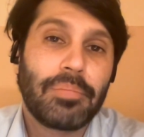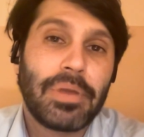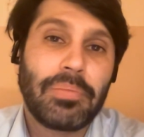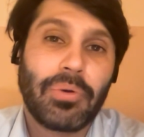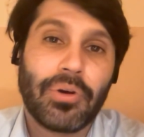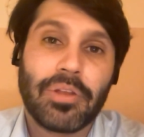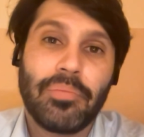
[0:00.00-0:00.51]

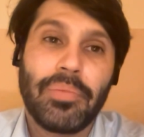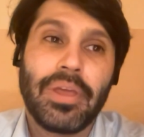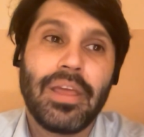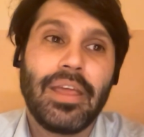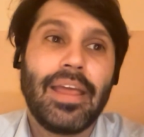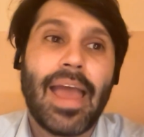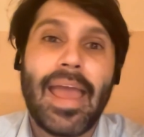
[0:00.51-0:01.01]
people can
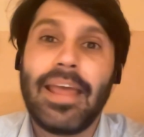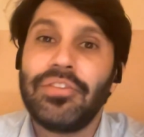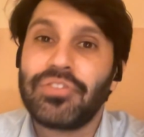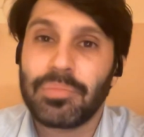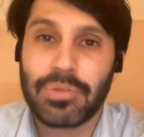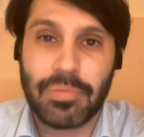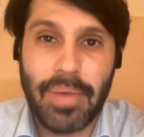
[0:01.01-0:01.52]
be
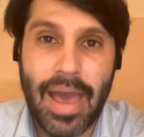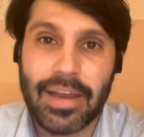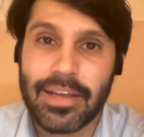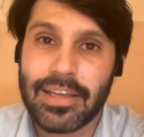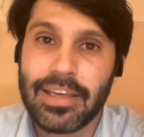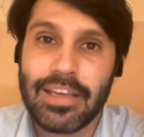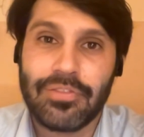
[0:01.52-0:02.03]

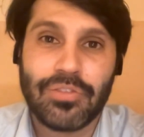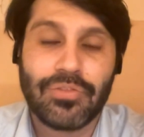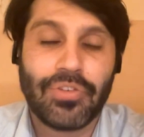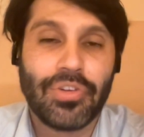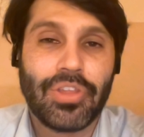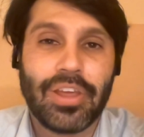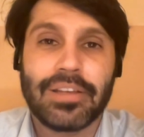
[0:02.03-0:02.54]
asymptomatic even
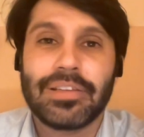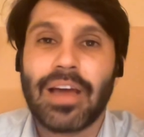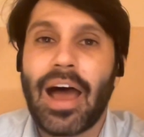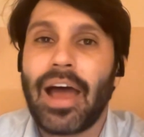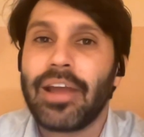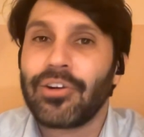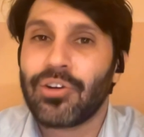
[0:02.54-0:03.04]
for the
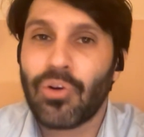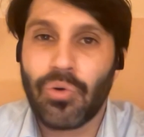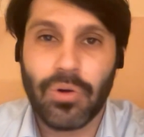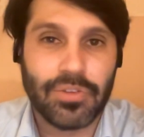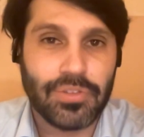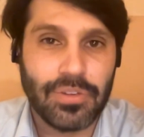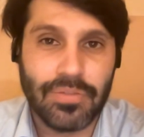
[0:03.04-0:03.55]
entire
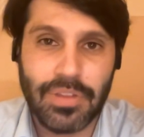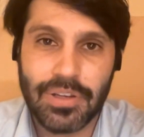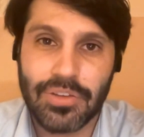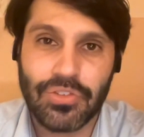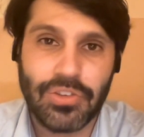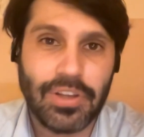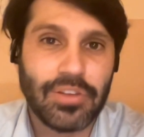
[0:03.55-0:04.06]
course of the
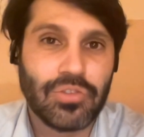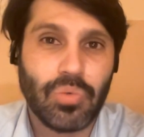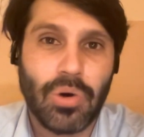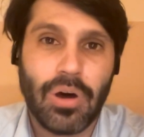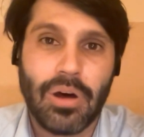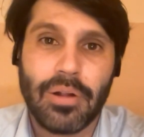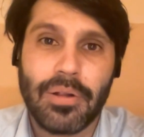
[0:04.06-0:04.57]
disease,
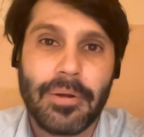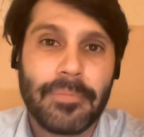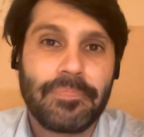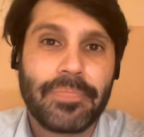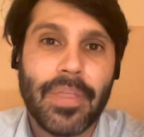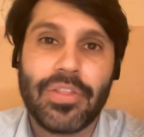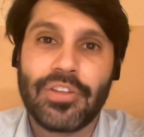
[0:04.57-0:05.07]
while
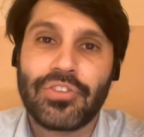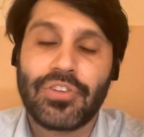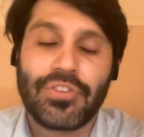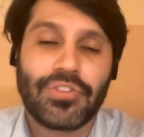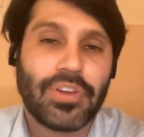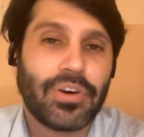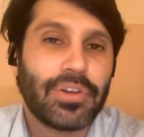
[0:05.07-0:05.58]
this
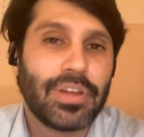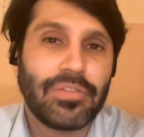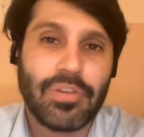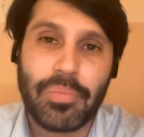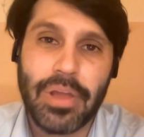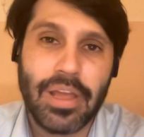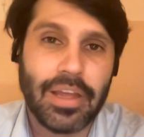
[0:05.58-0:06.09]
is still
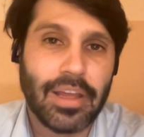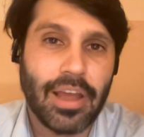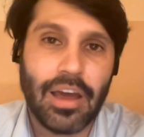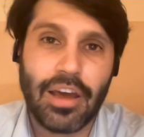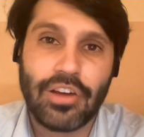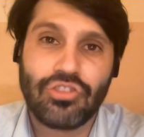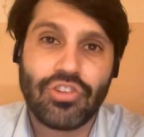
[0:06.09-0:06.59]
even being
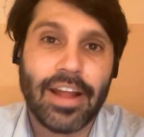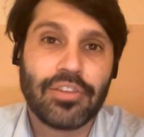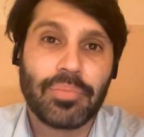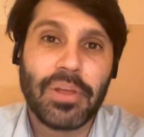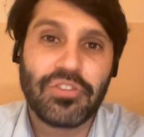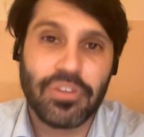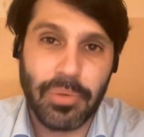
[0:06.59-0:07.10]

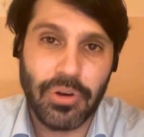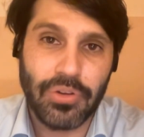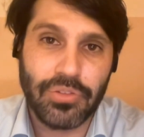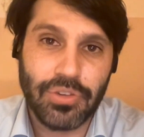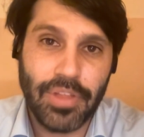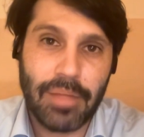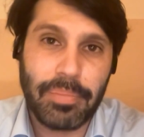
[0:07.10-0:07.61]
transmissible.
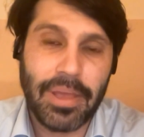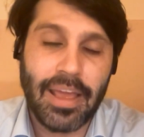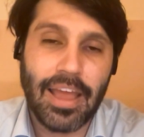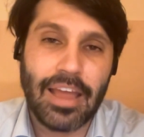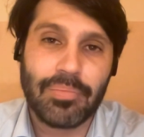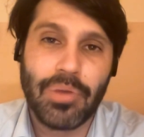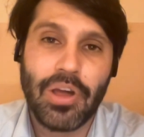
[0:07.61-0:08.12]
So that
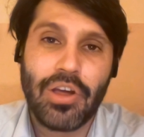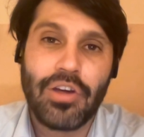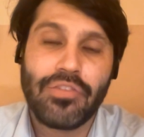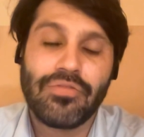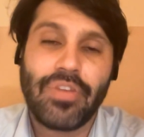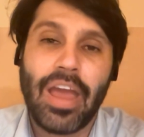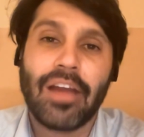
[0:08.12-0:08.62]
became
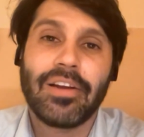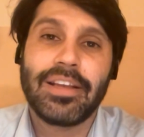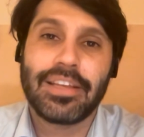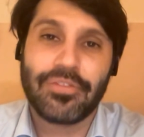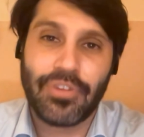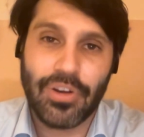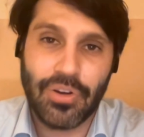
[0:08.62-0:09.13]
very
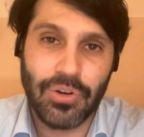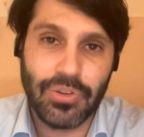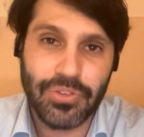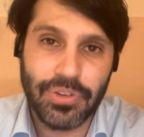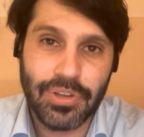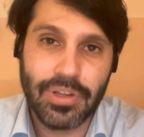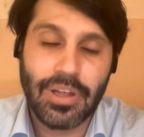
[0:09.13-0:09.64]

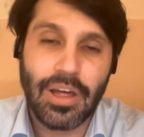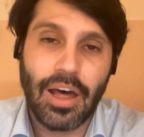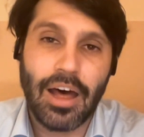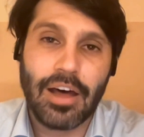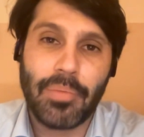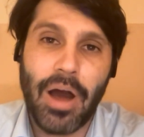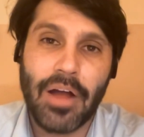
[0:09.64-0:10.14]
difficult
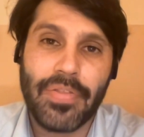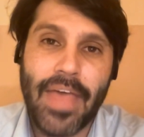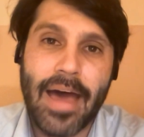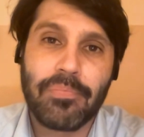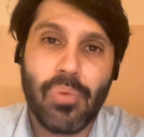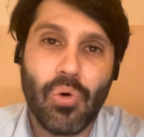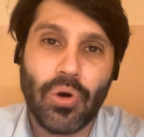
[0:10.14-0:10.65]
on
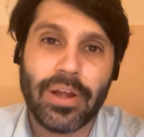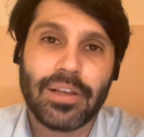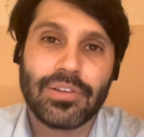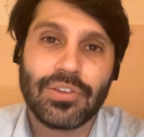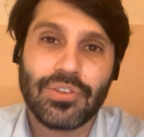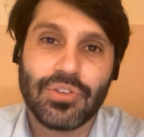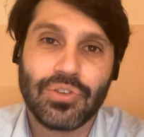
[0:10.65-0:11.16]
that point
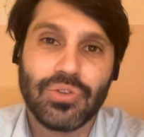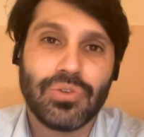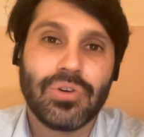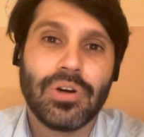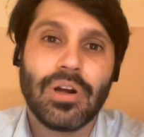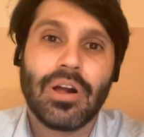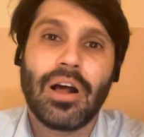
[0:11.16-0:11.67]
to
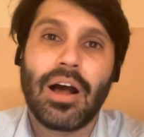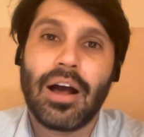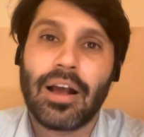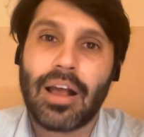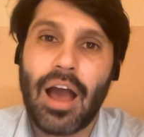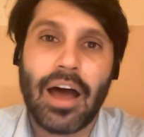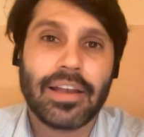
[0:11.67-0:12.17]
do
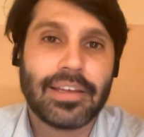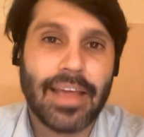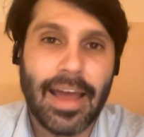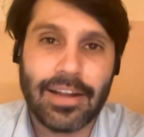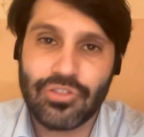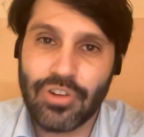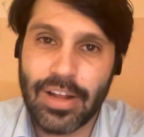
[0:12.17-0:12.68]

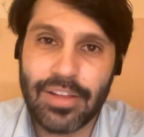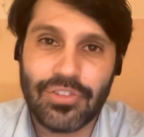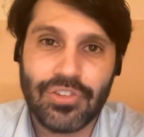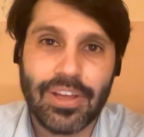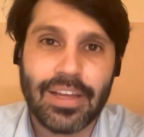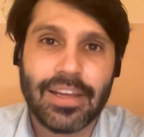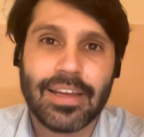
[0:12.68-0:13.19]
contact
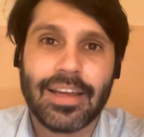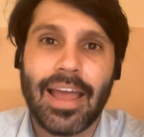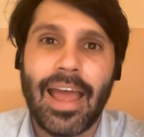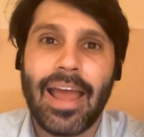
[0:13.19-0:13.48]
tracing